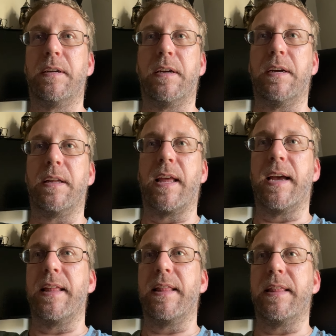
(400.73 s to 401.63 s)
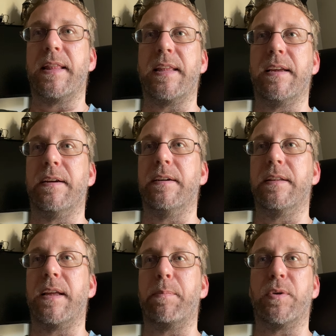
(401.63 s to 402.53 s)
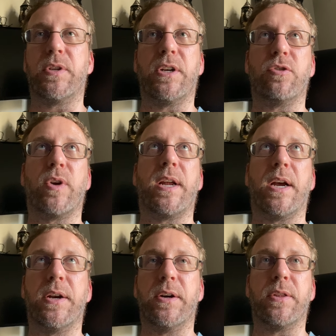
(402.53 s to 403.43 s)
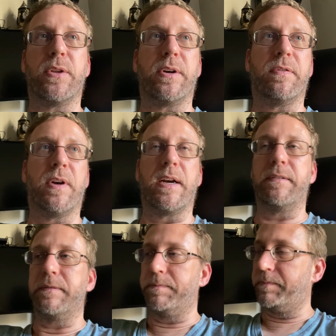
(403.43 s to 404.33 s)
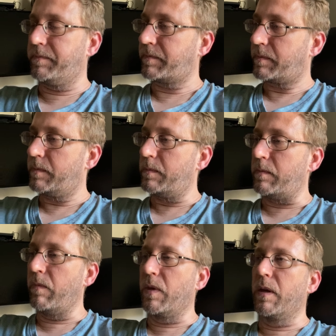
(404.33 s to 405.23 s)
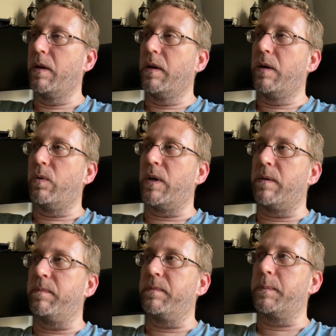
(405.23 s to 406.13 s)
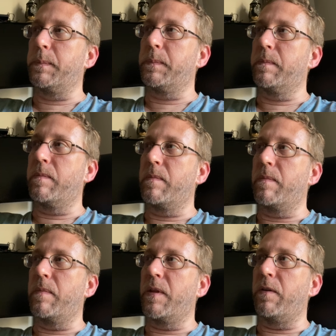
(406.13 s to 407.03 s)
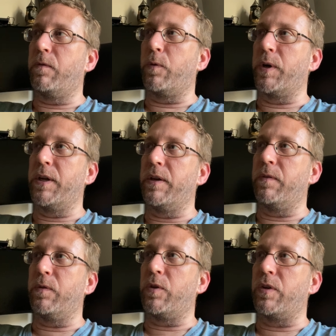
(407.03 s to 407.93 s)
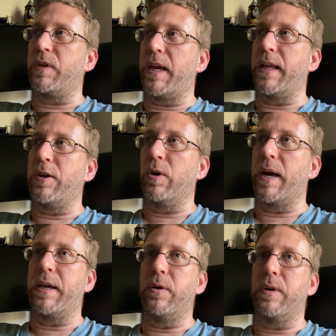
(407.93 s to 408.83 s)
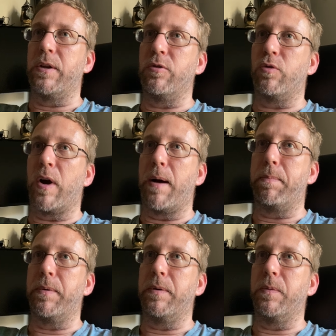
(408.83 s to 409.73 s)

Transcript: that percentage, right? 135. Well, to say that your IQ can drop